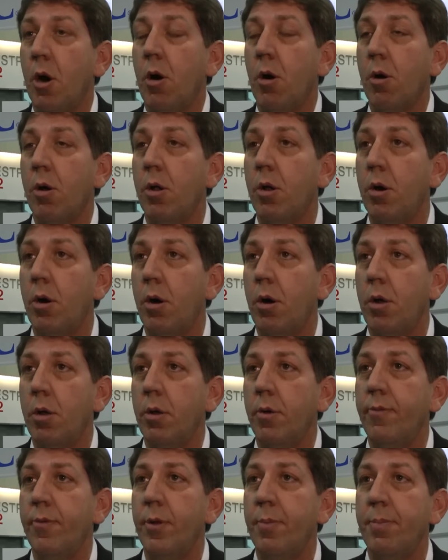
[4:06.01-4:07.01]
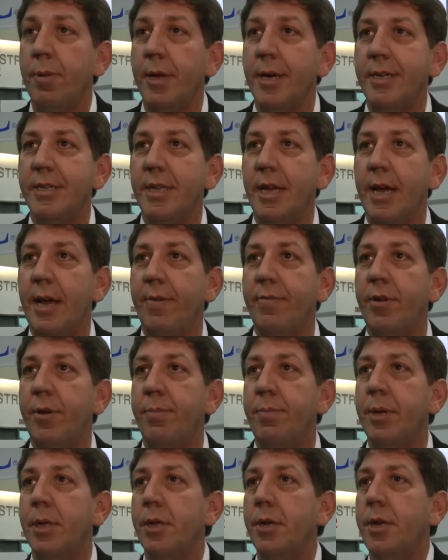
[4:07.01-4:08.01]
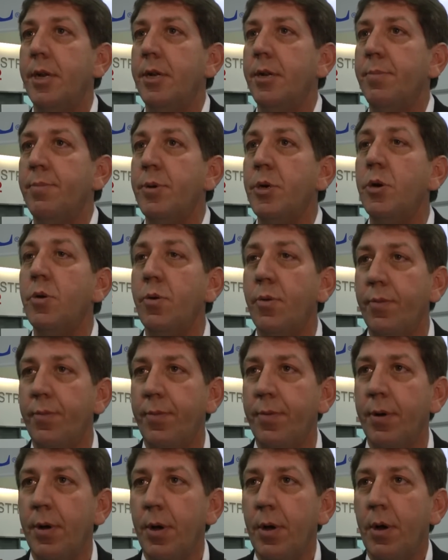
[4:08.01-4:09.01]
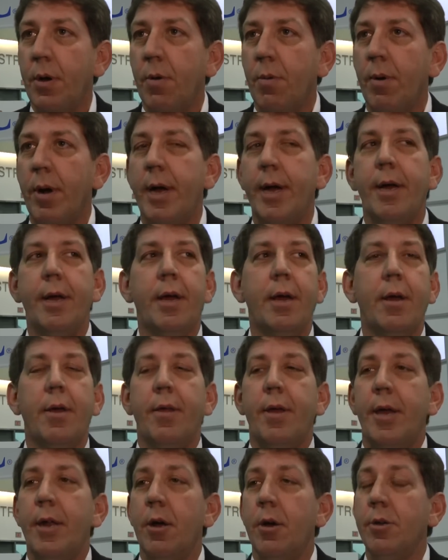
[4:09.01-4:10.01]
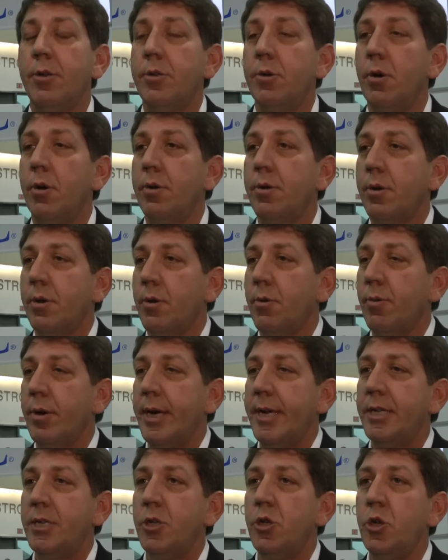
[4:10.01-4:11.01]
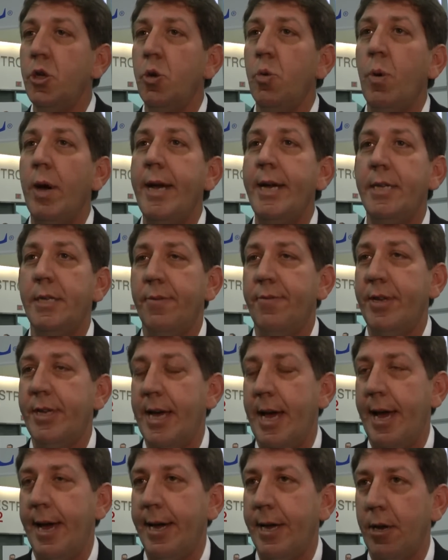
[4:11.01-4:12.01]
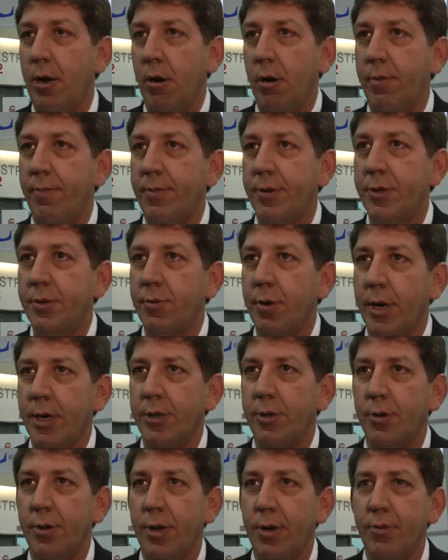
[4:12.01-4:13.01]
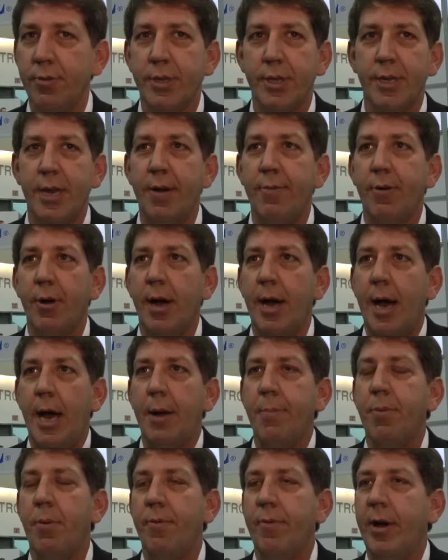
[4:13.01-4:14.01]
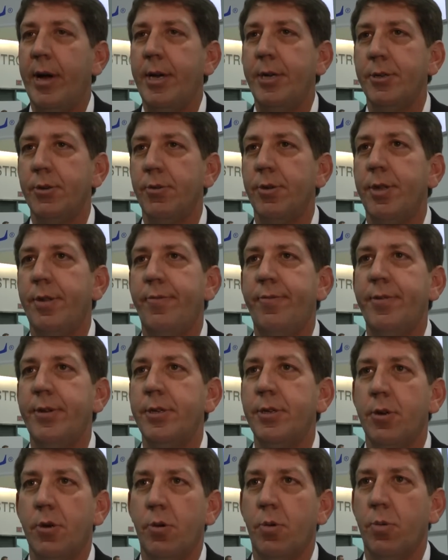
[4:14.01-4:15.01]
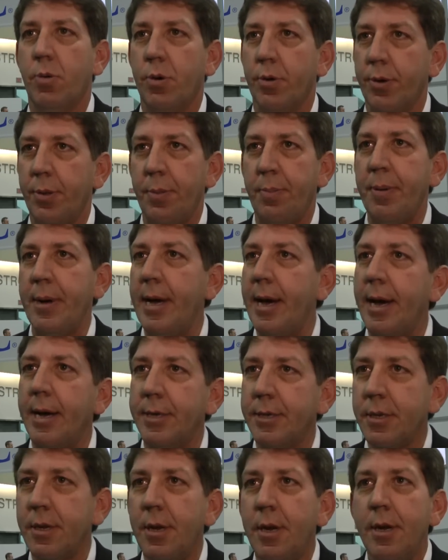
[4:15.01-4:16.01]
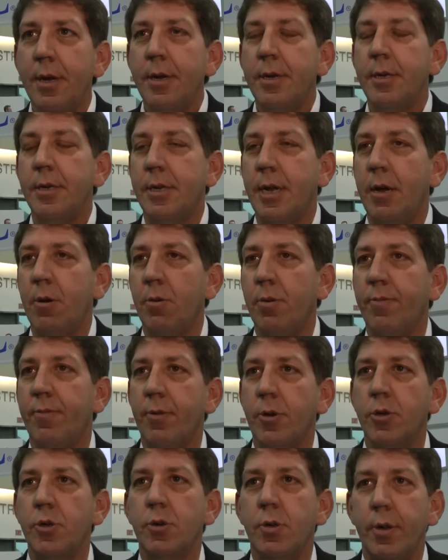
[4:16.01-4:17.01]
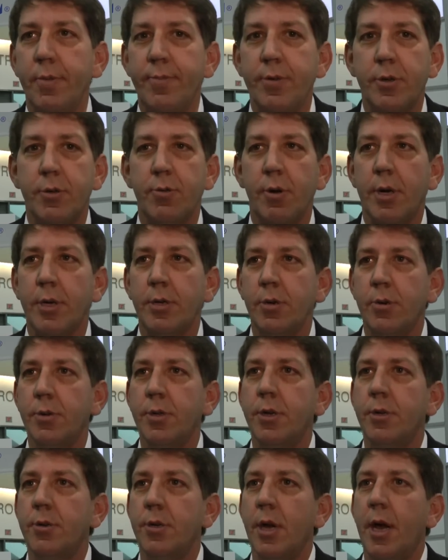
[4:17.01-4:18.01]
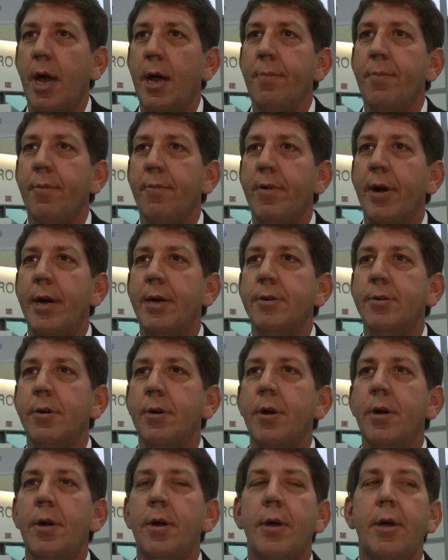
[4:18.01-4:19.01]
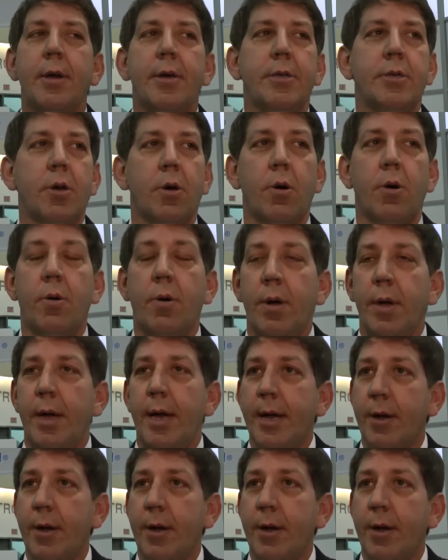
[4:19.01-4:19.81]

are all over the place. They have the ability to move, right? It also creates new ways of attacking our infrastructure. There was never a hypervisor in the physical world of the past. Today with virtual infrastructure, there's a hypervisor. So